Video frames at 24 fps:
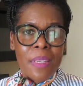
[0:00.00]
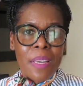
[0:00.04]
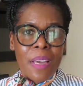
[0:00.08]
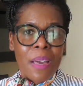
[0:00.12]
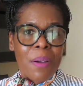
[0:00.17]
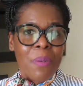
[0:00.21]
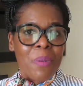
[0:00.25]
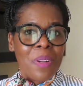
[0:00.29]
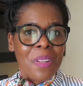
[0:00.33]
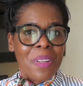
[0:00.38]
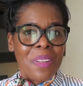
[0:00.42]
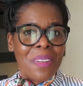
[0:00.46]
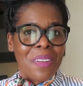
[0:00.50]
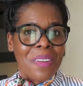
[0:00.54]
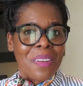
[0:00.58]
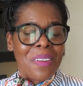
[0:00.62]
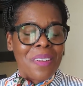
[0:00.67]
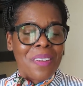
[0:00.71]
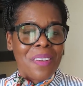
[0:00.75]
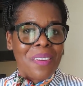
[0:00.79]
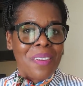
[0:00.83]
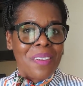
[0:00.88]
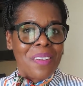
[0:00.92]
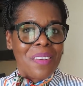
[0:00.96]
I
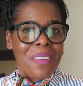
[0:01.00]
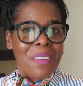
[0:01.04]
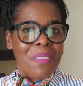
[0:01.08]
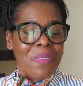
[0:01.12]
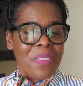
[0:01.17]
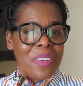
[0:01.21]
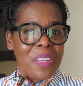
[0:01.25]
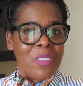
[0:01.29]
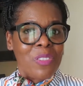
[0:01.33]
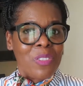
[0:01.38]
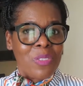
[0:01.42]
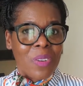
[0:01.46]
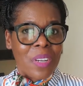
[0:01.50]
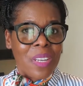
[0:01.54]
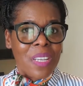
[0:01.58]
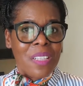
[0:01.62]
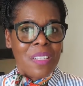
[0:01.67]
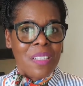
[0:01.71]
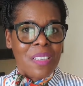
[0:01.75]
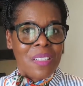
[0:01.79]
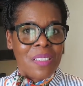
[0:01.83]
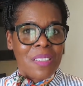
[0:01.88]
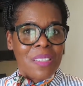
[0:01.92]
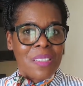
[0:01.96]
wonder if I try
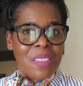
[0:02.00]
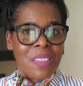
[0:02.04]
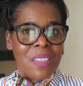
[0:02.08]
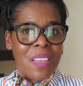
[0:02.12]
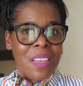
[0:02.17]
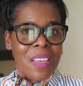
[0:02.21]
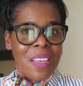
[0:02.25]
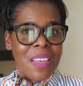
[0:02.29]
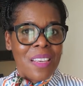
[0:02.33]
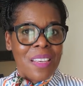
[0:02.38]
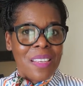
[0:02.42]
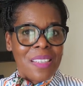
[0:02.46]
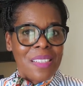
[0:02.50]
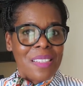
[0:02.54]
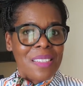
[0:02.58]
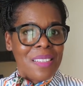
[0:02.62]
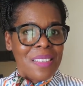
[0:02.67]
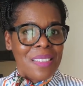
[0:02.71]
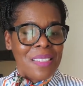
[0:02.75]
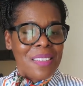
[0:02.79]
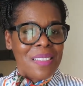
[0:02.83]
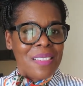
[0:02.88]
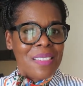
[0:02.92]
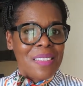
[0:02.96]
this, is
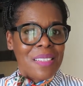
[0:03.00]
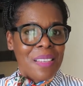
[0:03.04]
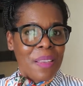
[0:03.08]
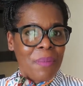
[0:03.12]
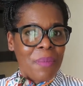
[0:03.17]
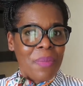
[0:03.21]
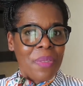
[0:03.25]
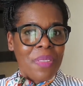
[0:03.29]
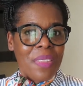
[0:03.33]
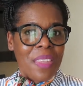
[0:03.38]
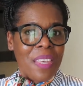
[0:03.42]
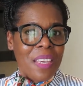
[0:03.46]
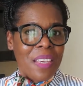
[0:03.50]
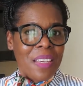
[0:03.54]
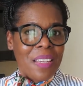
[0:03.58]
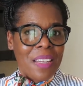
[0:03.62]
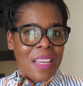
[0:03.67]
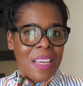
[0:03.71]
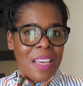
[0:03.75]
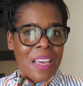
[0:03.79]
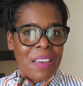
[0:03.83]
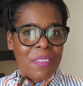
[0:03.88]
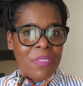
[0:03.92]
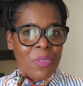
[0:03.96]
it the same thing? And
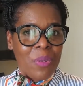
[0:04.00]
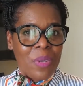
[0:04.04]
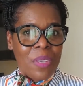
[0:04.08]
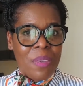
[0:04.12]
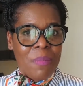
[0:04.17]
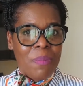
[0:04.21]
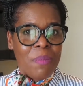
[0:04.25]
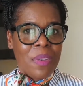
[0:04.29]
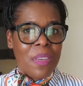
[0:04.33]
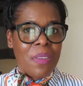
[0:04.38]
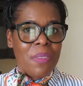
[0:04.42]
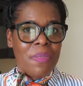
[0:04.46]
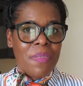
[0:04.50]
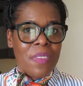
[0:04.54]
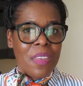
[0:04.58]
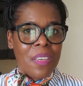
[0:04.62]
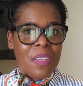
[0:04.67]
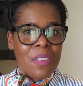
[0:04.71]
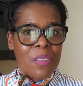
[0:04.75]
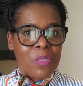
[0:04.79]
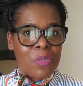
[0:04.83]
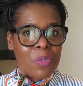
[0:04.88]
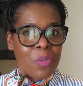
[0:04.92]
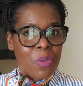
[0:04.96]
I have to keep my
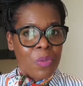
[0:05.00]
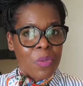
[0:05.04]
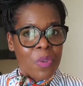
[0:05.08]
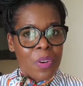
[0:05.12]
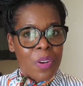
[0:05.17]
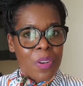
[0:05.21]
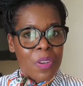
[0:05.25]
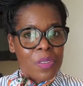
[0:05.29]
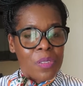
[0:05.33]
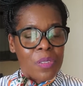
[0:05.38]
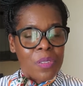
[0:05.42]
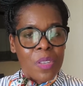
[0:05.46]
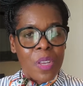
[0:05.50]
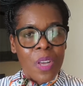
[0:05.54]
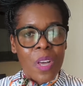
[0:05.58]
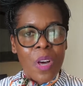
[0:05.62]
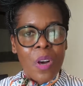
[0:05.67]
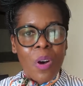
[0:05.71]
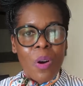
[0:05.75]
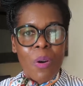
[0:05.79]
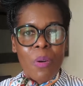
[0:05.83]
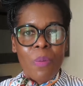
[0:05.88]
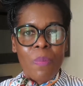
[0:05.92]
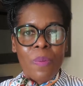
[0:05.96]
fingers crossed,
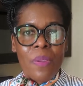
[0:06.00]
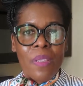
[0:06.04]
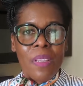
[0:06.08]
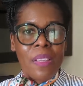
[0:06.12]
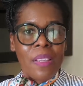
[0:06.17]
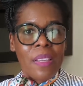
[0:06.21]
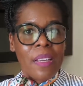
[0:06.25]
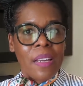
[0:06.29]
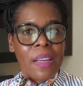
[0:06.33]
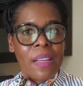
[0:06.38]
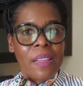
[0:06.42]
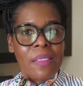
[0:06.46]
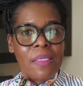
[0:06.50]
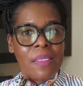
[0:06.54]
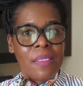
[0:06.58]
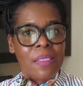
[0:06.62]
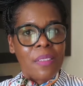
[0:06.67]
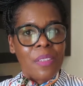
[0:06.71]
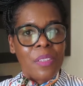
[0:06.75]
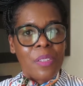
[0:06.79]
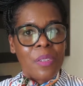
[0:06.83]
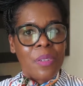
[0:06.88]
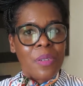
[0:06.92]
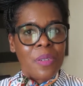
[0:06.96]
hoping that
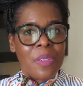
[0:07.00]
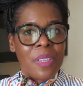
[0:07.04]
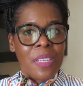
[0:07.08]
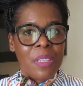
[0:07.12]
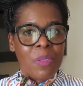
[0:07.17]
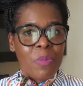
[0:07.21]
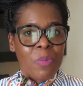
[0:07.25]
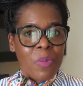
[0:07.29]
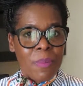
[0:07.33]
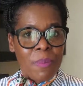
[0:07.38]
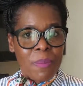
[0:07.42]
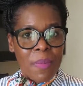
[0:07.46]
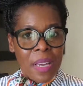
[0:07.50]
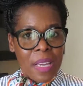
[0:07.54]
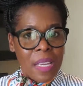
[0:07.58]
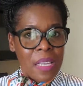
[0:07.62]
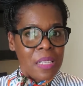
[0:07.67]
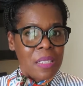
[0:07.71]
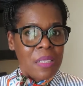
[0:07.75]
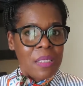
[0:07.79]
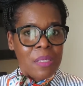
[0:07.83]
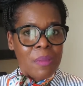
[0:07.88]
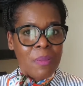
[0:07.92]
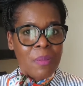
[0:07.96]
it
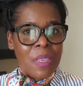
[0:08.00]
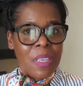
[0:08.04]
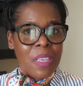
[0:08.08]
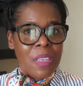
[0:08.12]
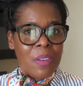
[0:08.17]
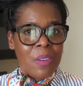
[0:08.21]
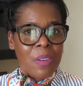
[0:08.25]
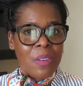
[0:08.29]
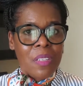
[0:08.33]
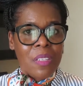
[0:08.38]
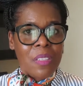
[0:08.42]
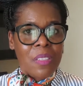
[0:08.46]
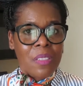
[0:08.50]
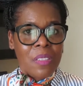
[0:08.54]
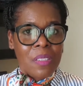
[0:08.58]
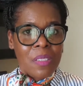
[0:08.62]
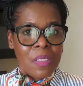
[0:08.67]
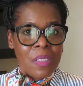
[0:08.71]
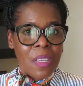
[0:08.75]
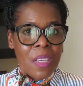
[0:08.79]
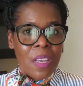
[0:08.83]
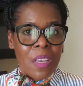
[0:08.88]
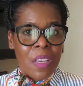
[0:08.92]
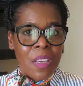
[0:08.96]
reminds me, or it
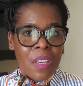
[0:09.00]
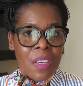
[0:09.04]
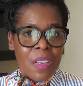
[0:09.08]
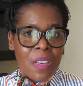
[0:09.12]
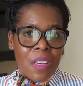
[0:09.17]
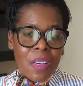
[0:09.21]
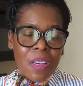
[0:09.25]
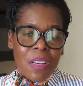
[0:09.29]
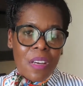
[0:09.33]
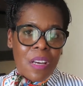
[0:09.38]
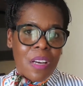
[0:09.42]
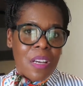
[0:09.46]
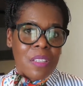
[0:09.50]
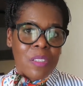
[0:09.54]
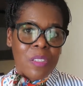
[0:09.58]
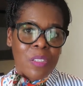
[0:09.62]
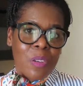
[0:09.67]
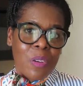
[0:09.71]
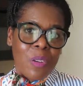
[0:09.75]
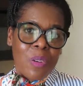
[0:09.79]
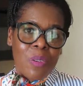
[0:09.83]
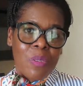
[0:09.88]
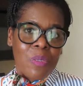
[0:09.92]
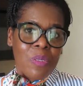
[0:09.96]
is as
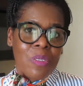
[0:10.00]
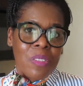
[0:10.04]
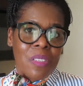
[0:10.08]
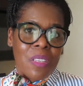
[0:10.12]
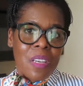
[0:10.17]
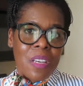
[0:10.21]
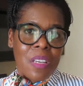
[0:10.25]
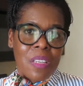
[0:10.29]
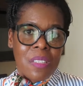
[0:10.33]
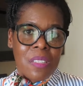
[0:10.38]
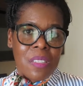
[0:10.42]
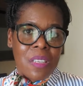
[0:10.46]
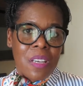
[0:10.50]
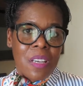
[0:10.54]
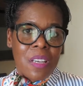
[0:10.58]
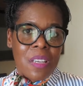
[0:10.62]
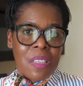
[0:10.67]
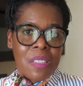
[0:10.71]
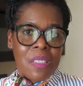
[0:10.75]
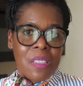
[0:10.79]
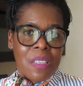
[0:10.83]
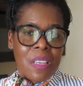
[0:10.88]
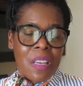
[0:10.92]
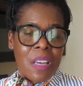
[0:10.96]
close as
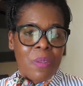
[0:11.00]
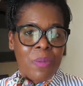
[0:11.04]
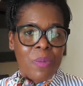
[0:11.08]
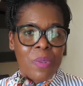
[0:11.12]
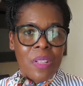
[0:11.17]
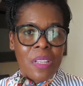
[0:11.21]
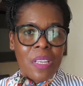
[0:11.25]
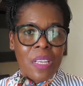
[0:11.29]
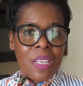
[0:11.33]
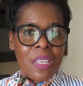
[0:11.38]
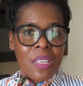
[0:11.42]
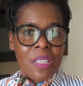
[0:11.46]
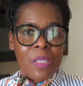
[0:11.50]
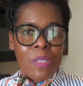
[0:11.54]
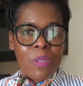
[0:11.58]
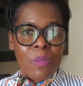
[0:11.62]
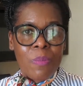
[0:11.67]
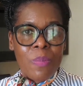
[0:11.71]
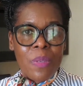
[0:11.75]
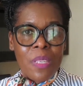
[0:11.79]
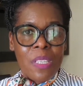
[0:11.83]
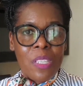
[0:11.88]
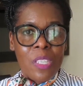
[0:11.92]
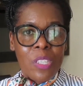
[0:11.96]
I would like it to be.